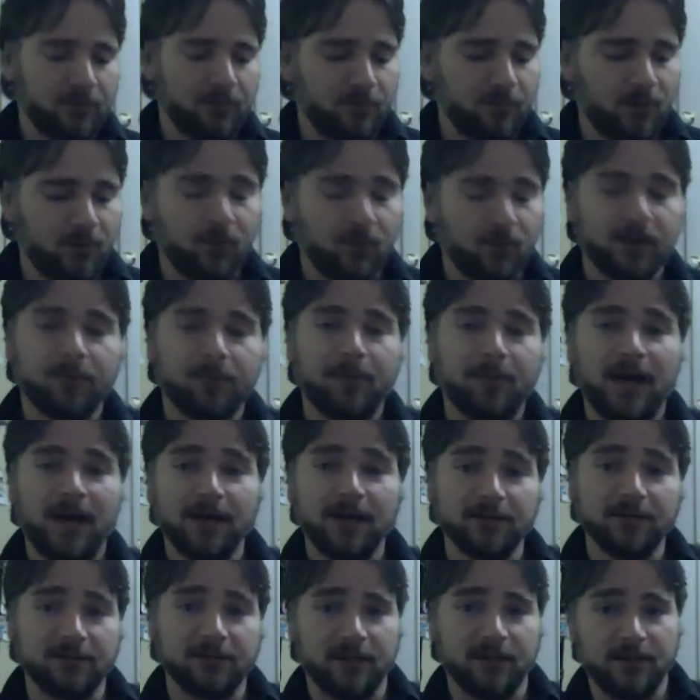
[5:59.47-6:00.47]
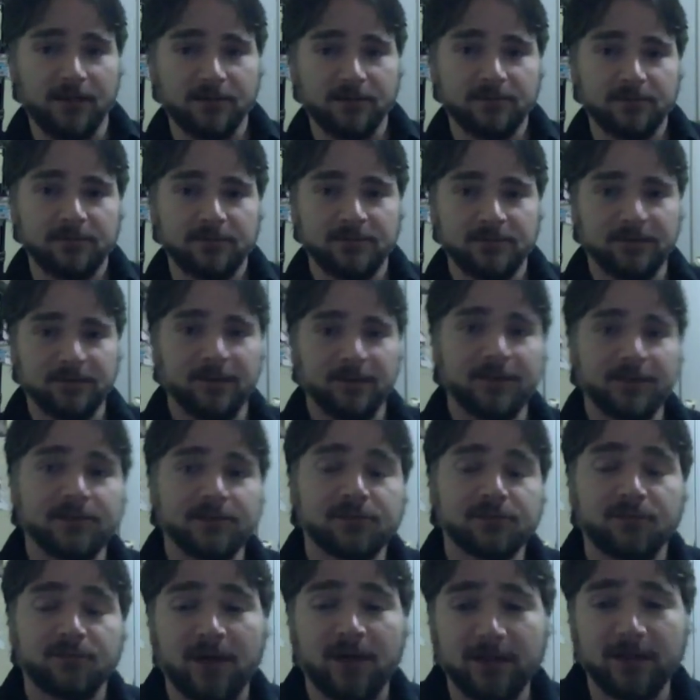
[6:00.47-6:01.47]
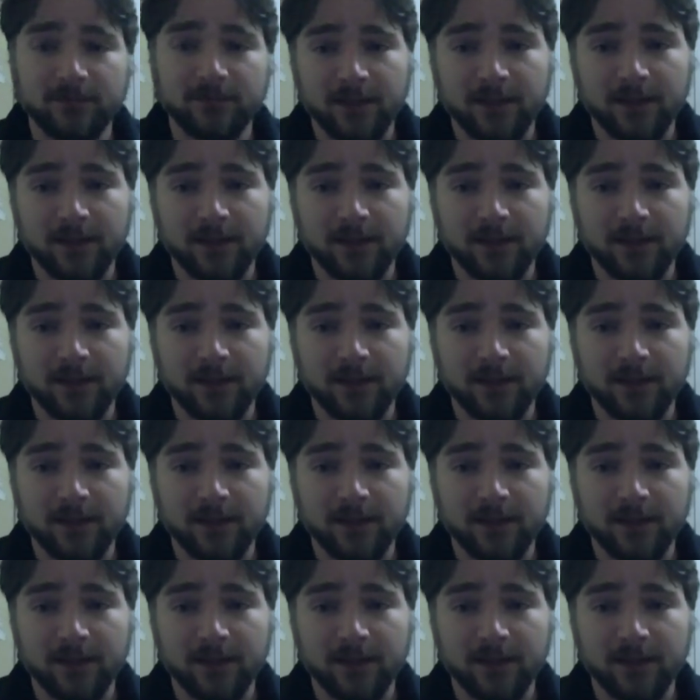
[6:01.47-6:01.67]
Well, what a compiler does is it lets us write